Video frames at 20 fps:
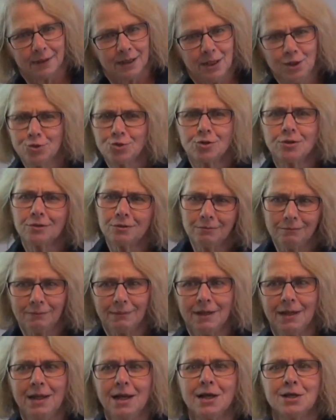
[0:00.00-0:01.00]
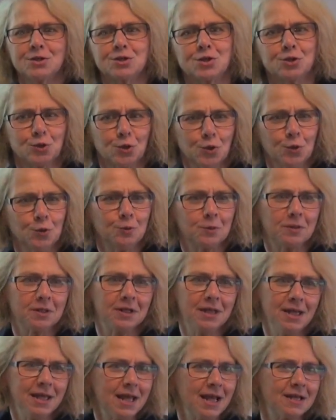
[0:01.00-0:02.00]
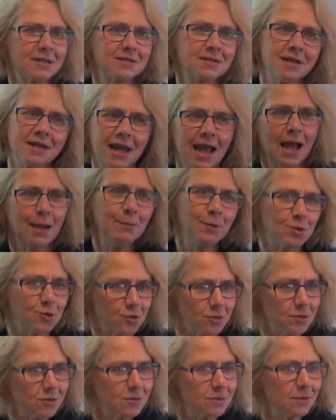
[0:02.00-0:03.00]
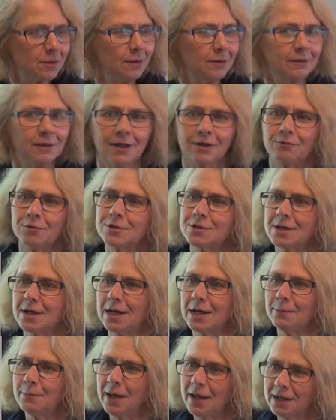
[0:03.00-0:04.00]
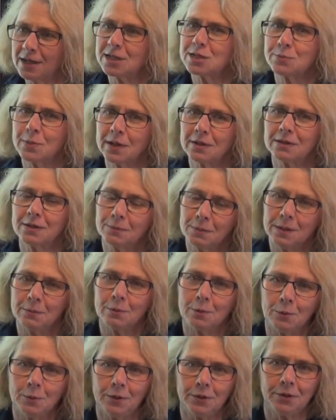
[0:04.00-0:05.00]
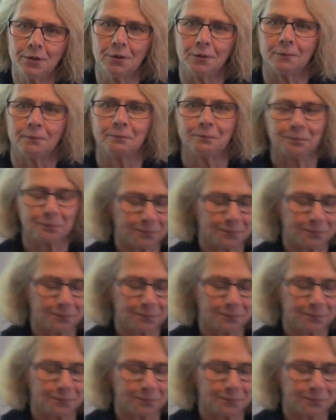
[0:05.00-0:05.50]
He should. He has to know that he can't say cabbages every time and expect that people will know.